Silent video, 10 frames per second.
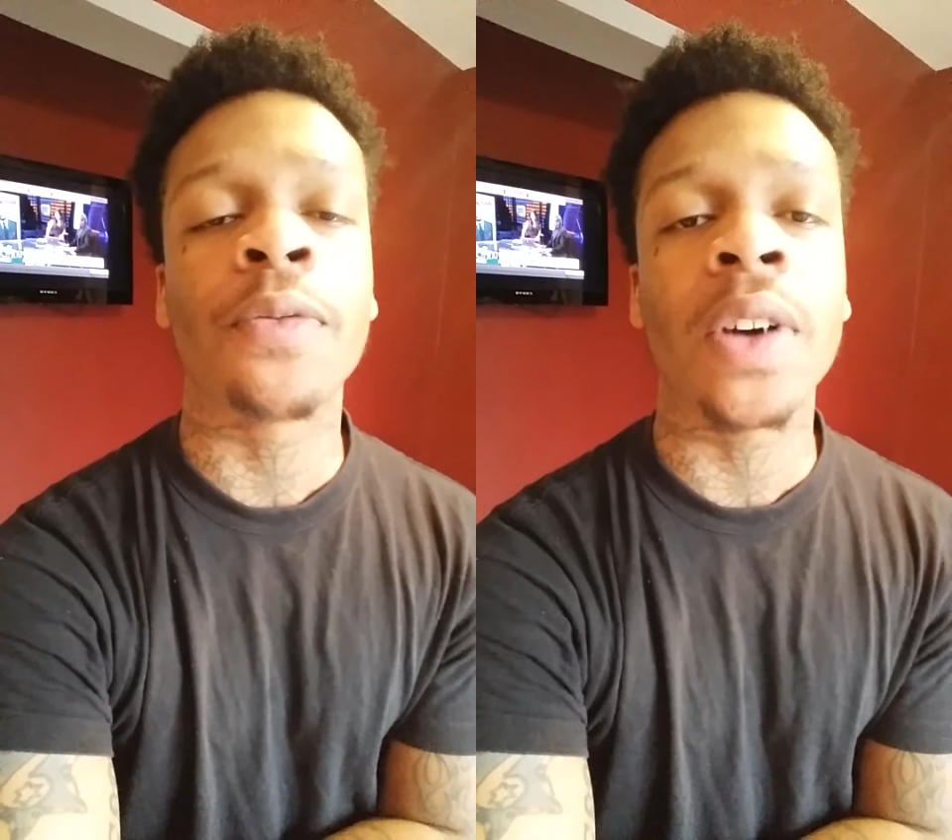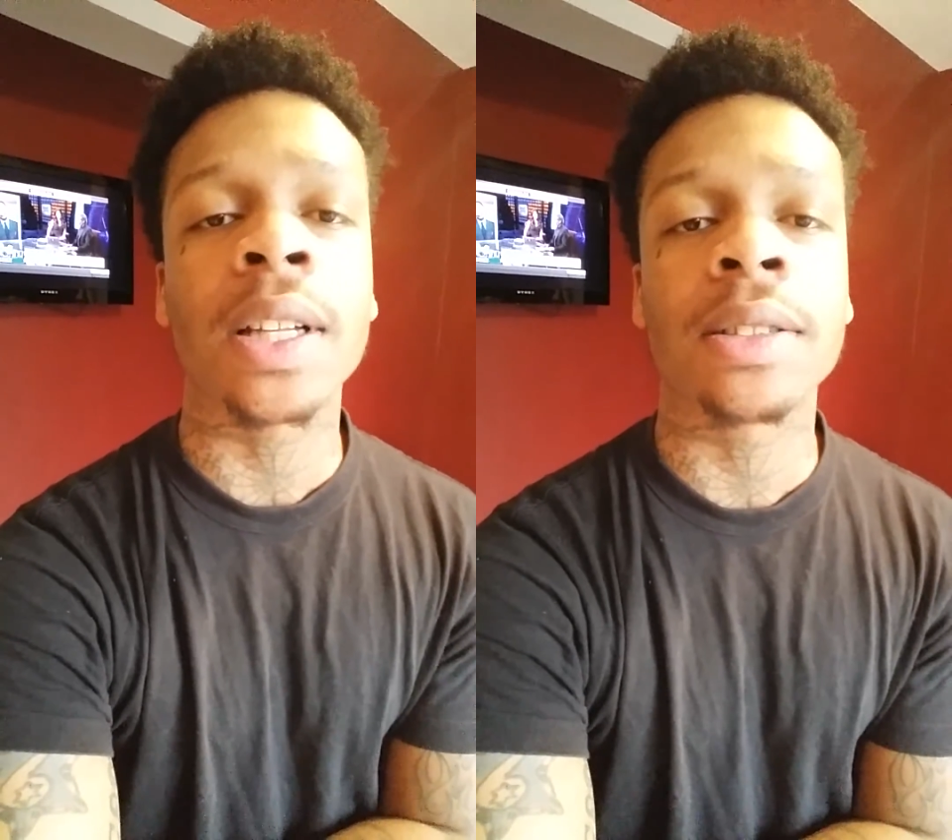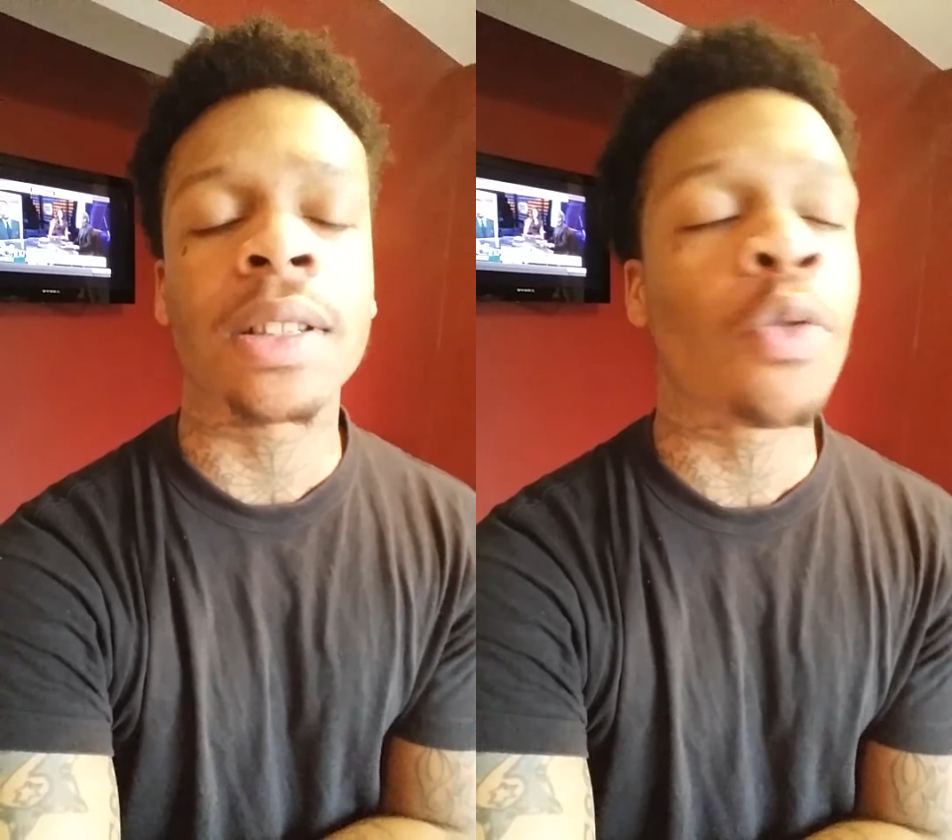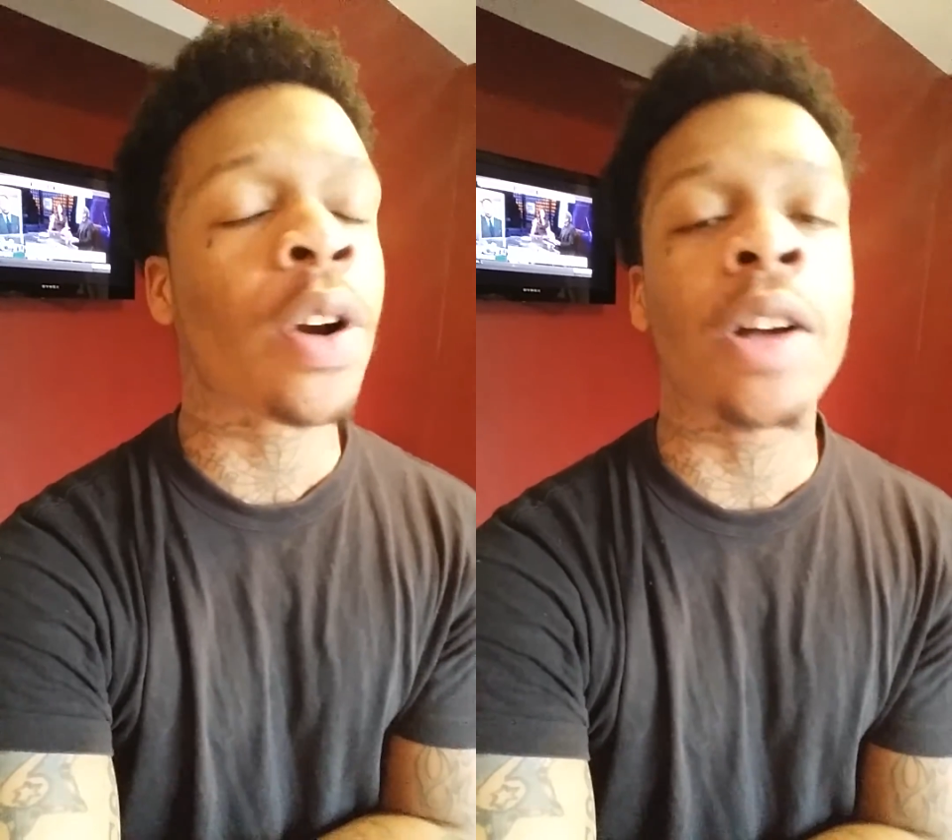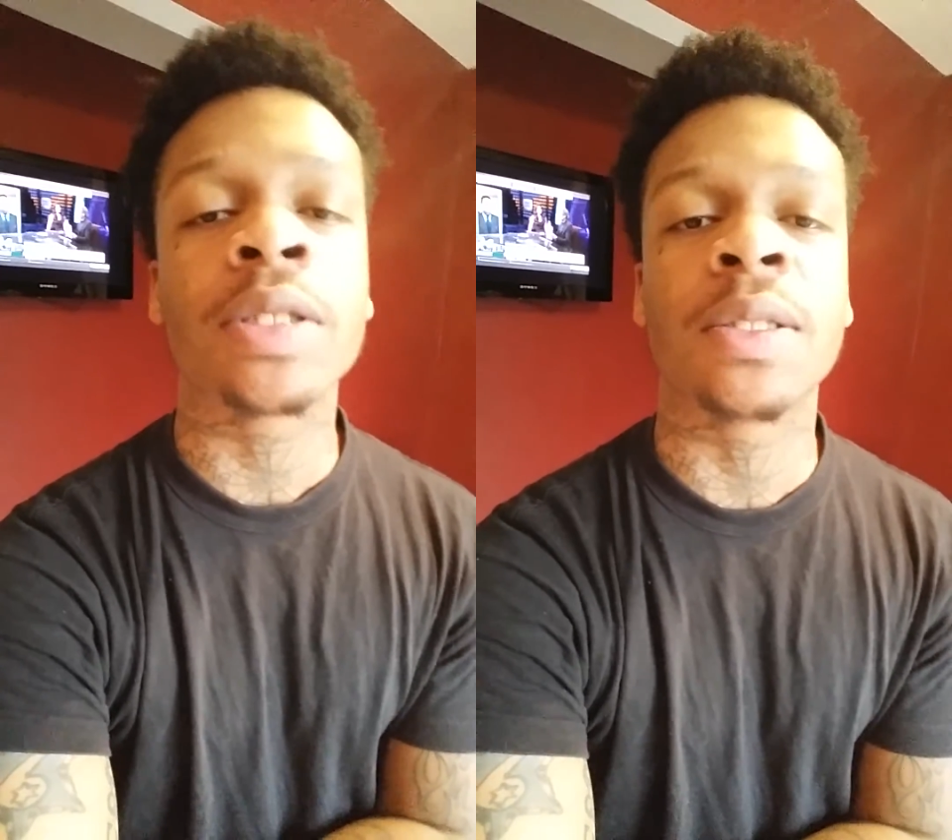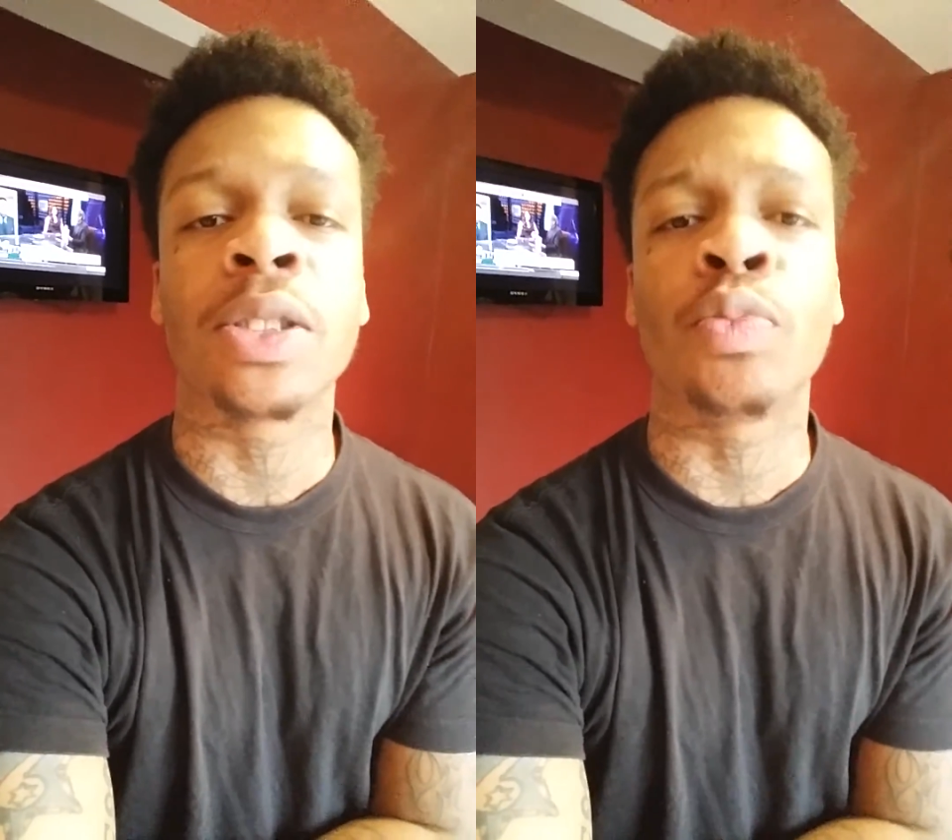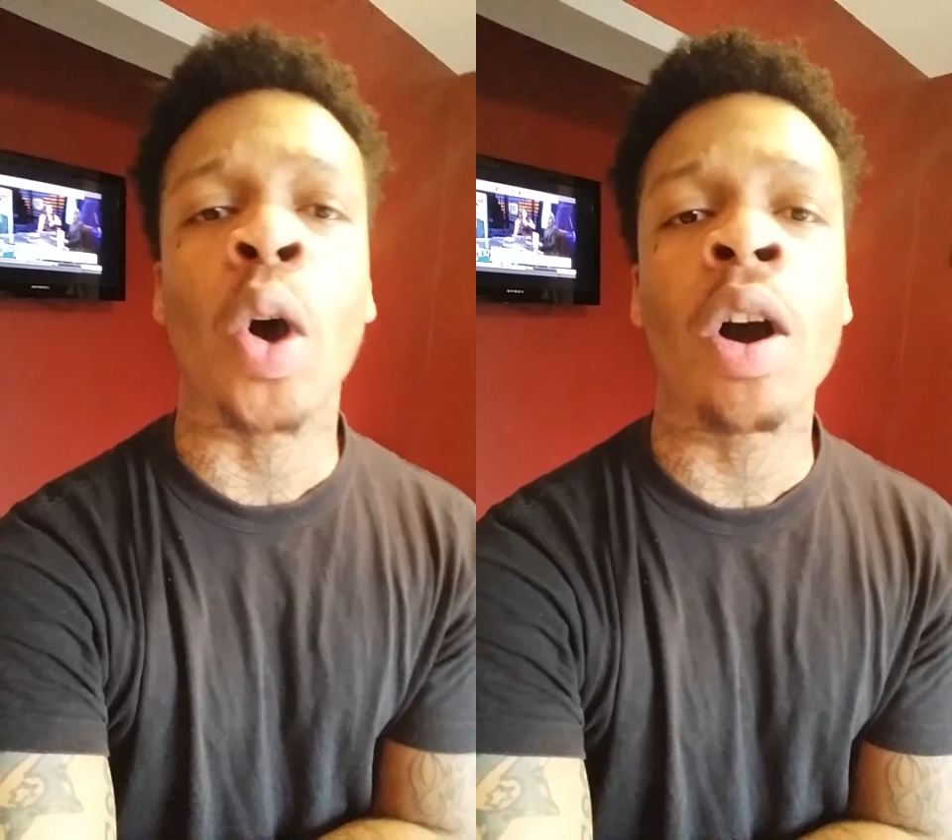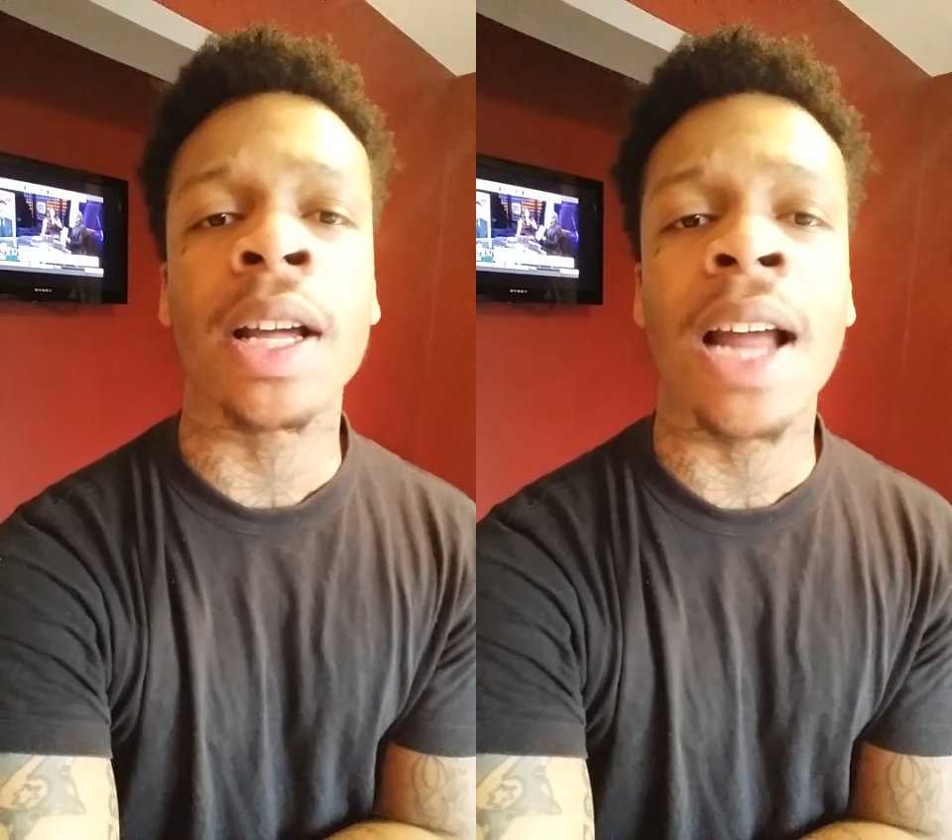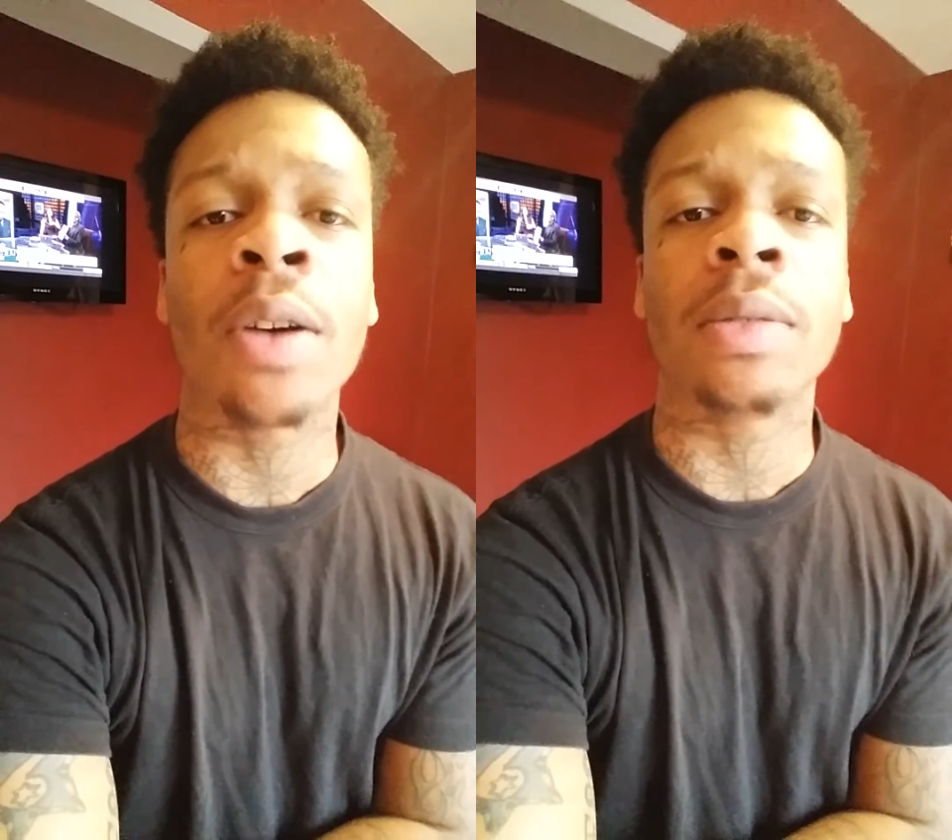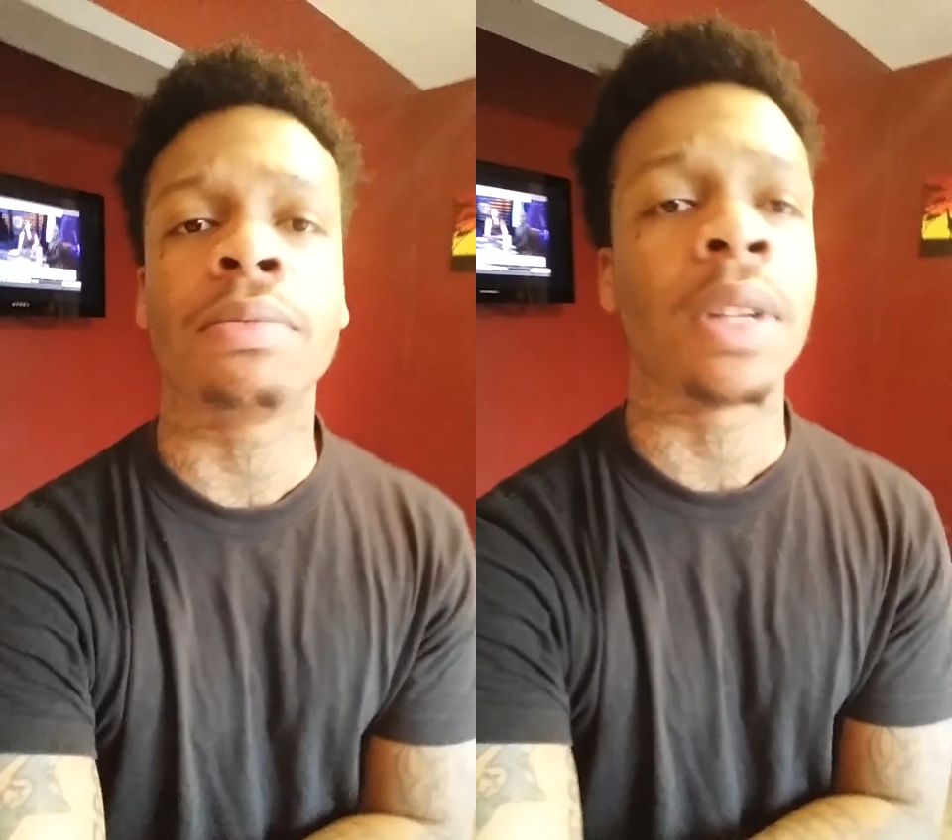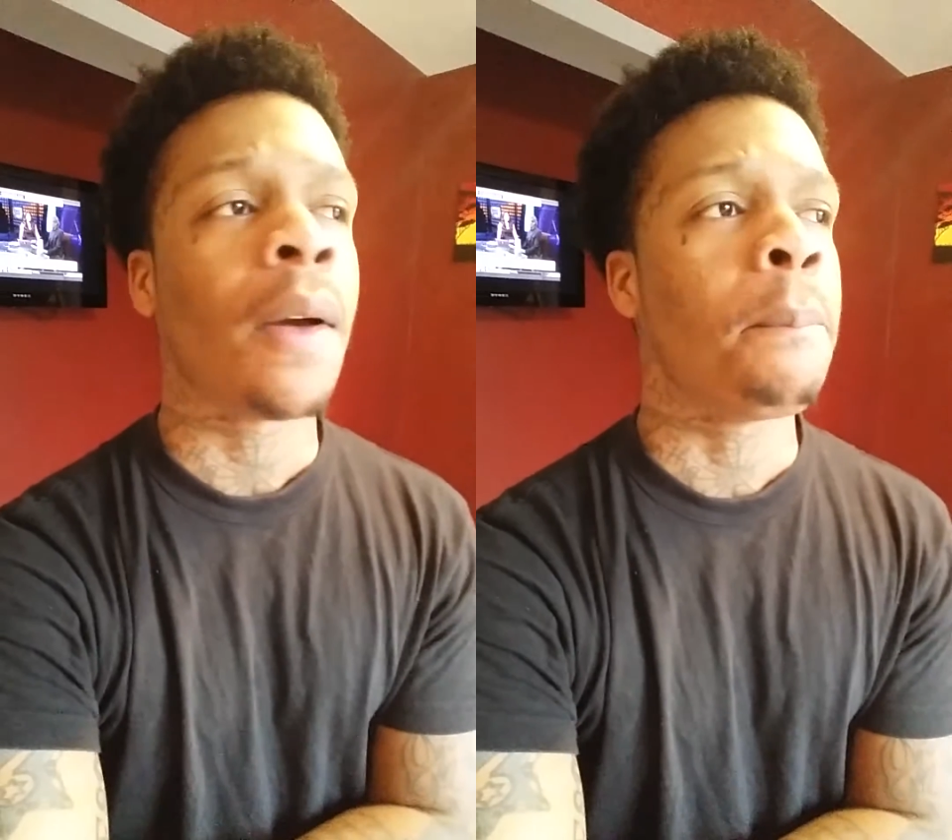and fucking somewhere else, dogging out,